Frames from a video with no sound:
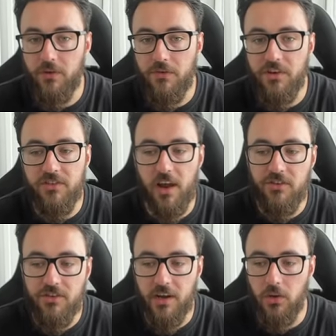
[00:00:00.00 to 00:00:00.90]
So if you
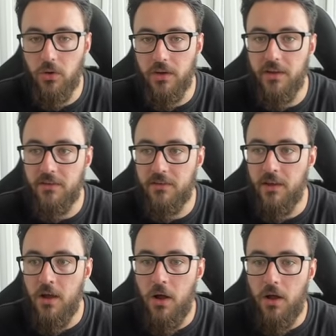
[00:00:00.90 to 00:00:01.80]
actually take a look at this,
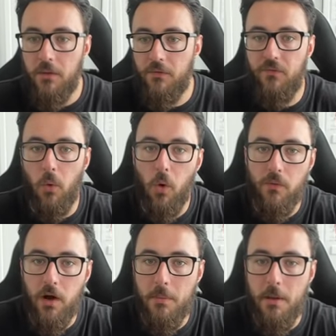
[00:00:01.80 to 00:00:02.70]
four
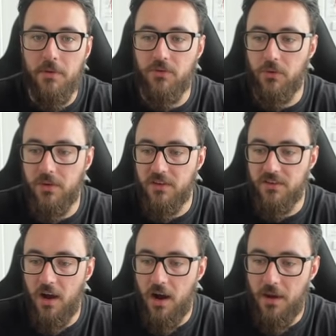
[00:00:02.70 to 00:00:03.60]
of our members are on this
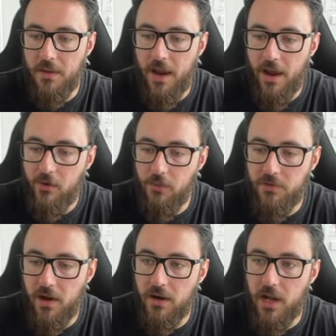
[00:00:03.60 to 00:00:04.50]
side and then Hecarim's
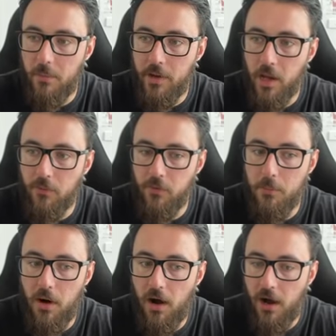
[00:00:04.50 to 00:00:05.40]
kind of coming up
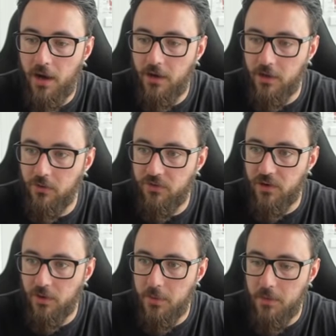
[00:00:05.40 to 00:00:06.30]
from behind, like you'll see
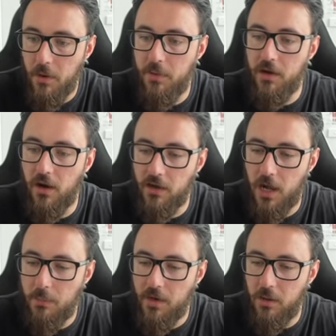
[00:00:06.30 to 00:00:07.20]
on the minimap here, kind of
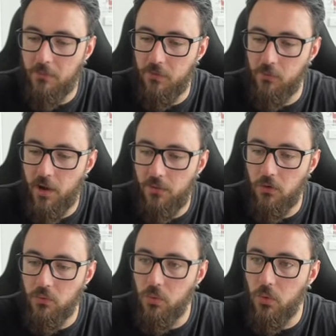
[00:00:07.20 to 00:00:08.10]
coming up from around
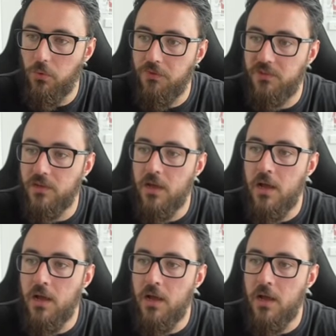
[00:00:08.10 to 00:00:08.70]
those wolves.